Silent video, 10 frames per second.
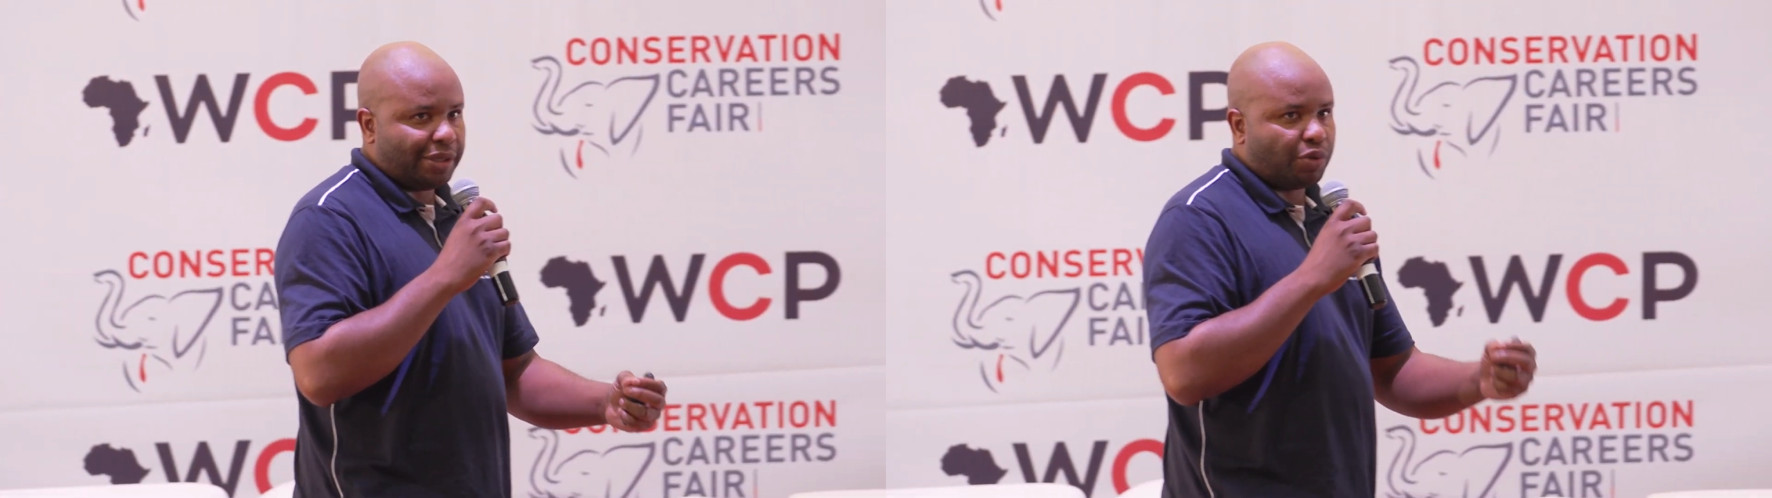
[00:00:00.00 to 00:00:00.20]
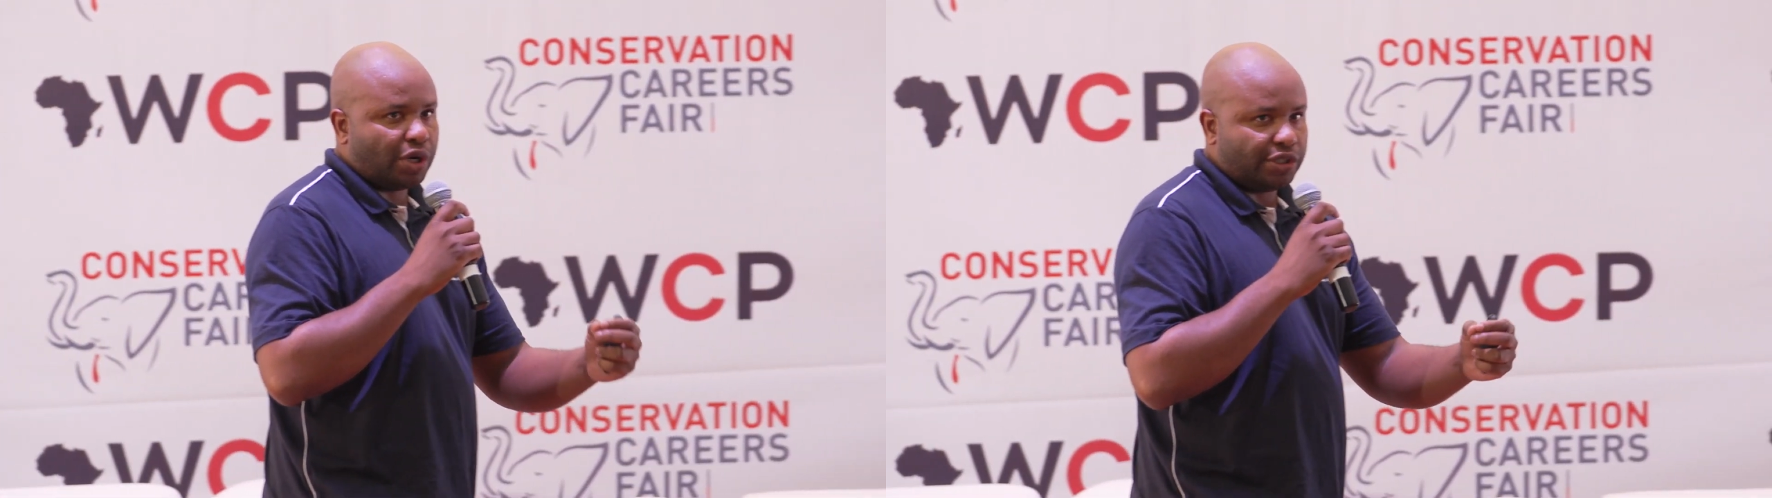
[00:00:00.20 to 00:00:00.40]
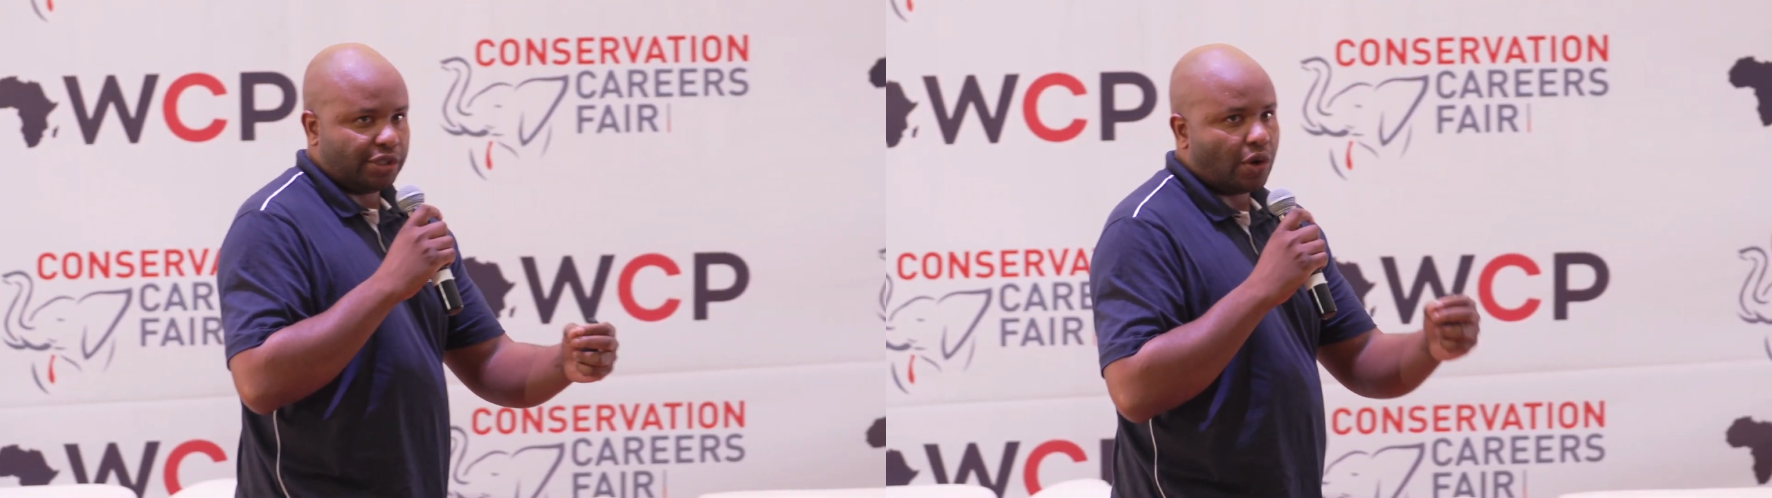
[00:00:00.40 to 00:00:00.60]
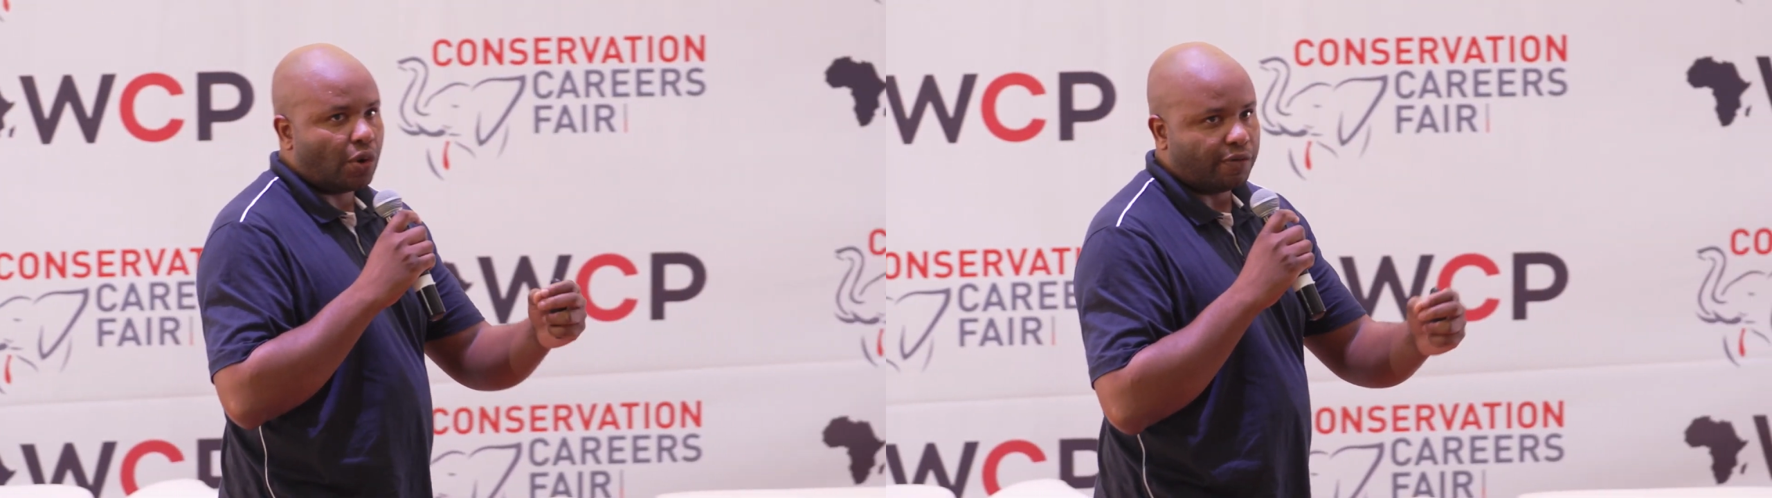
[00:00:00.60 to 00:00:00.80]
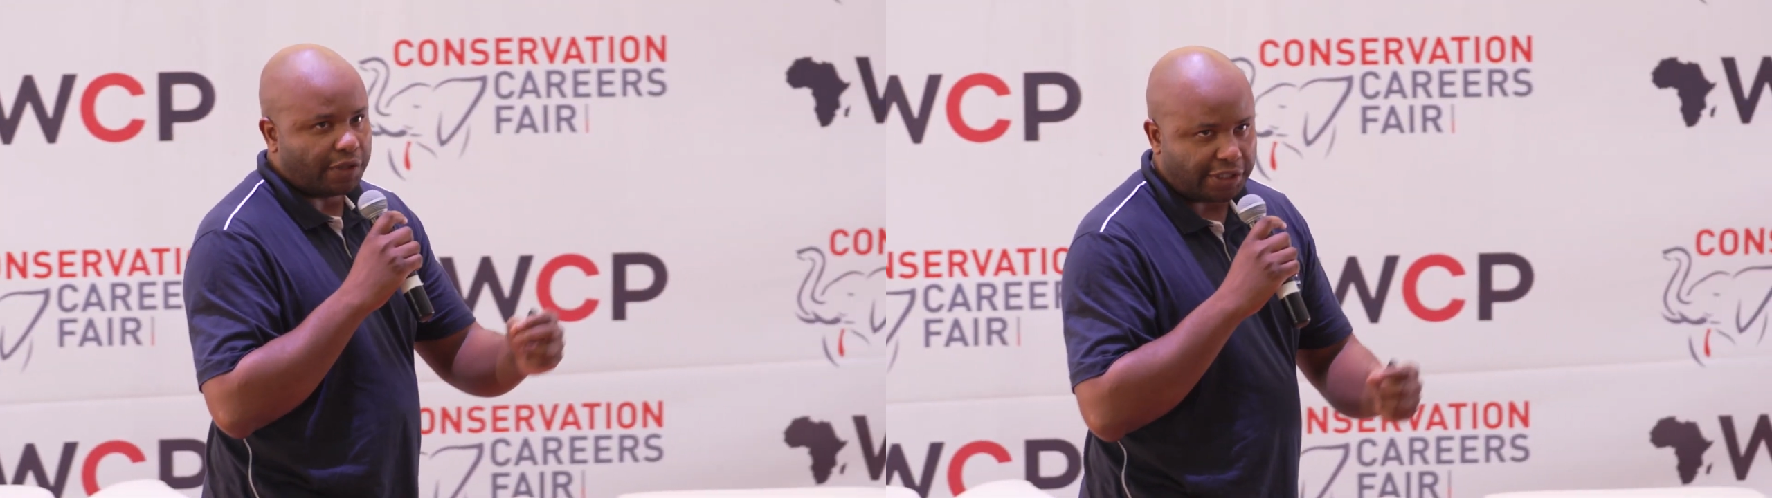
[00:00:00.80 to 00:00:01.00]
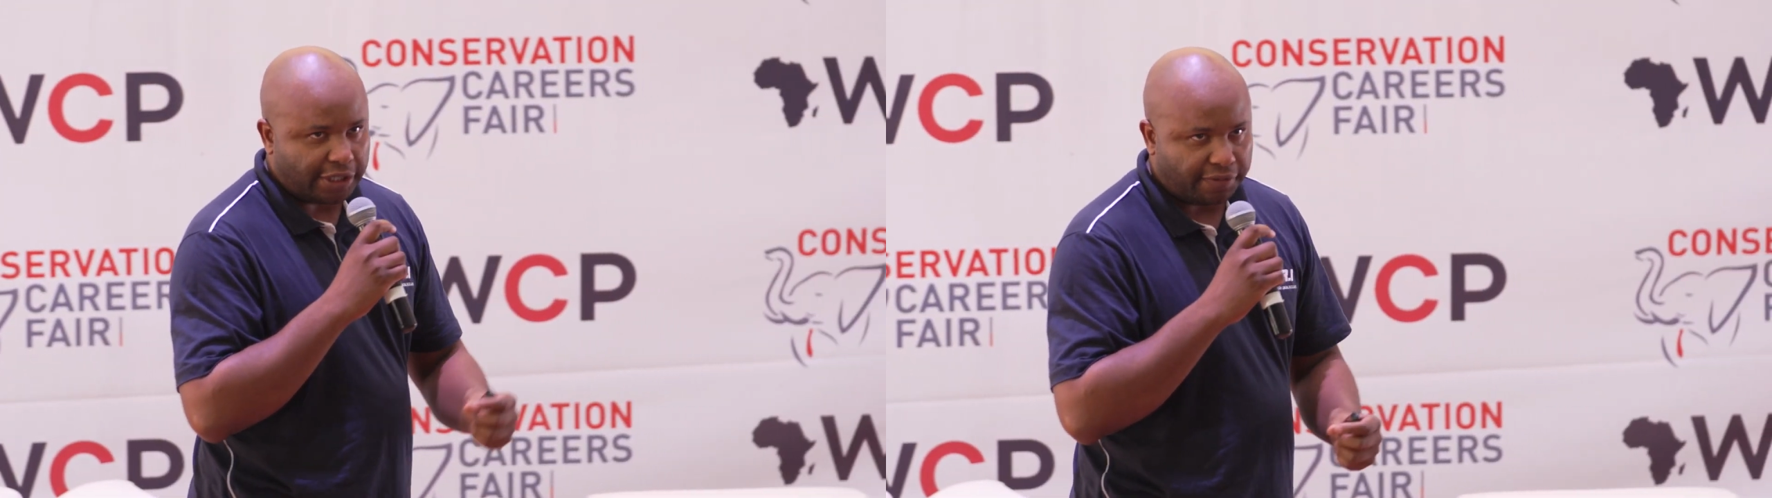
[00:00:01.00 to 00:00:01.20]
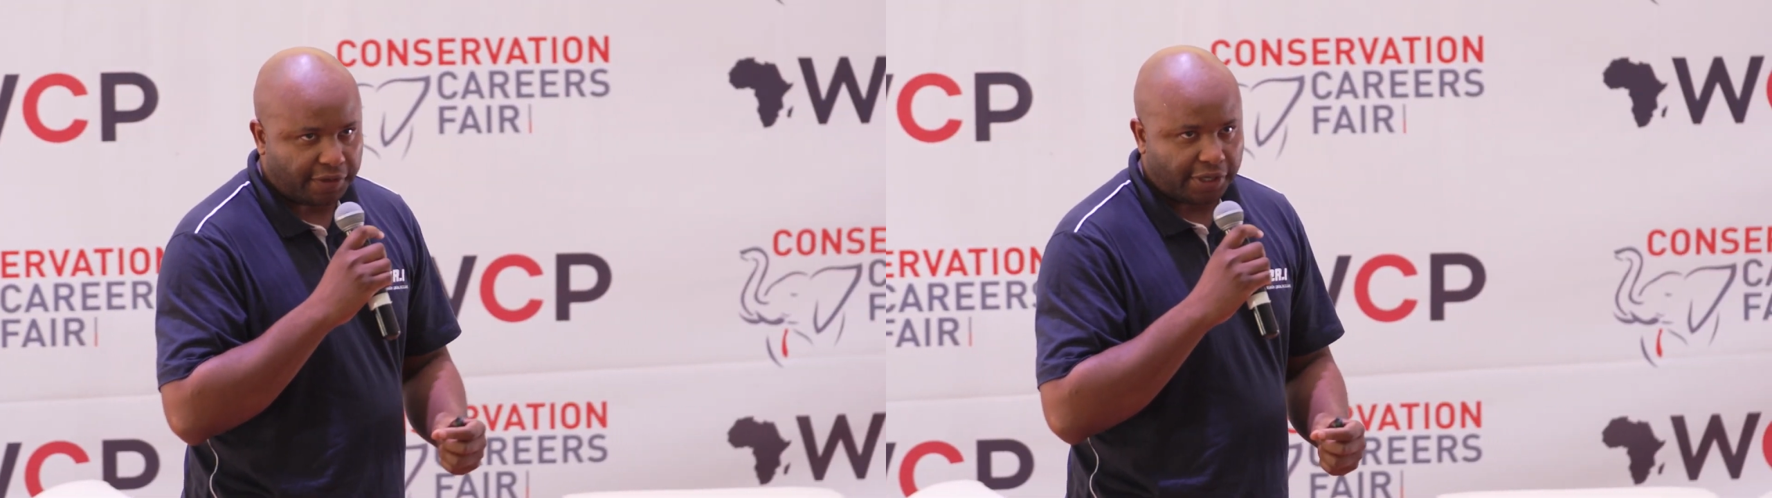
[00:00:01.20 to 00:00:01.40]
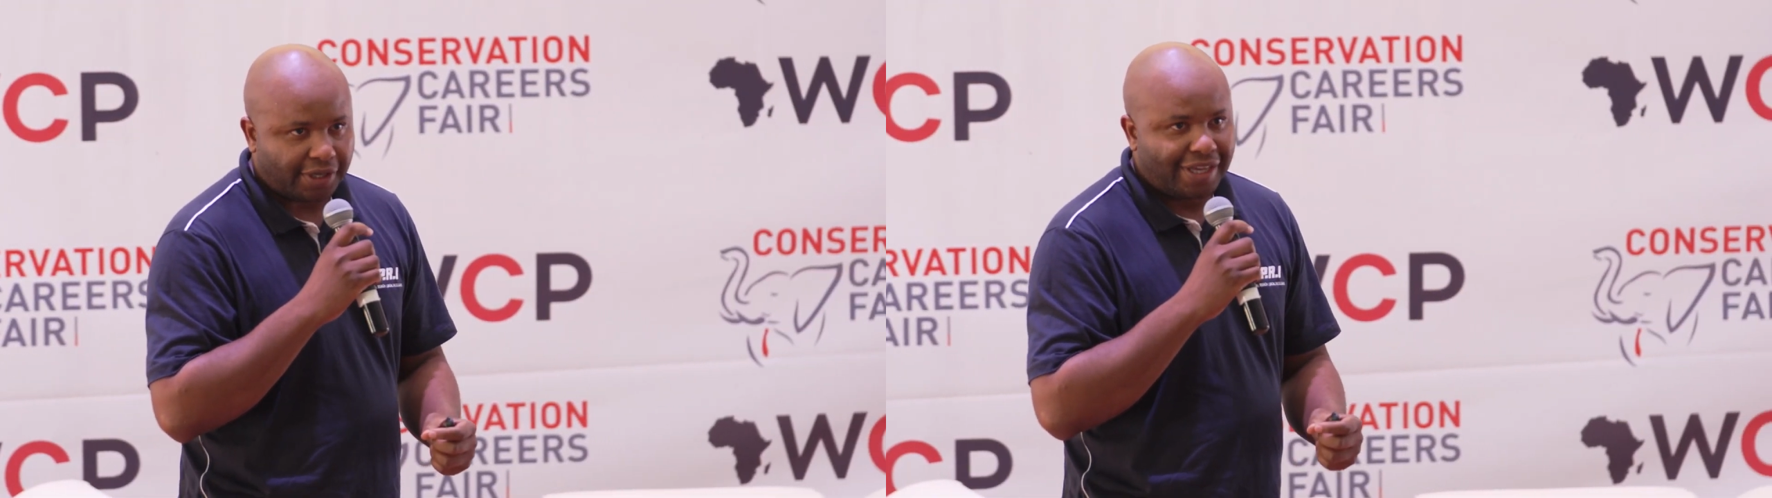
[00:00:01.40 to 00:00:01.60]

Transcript: the person, the owner of the CV.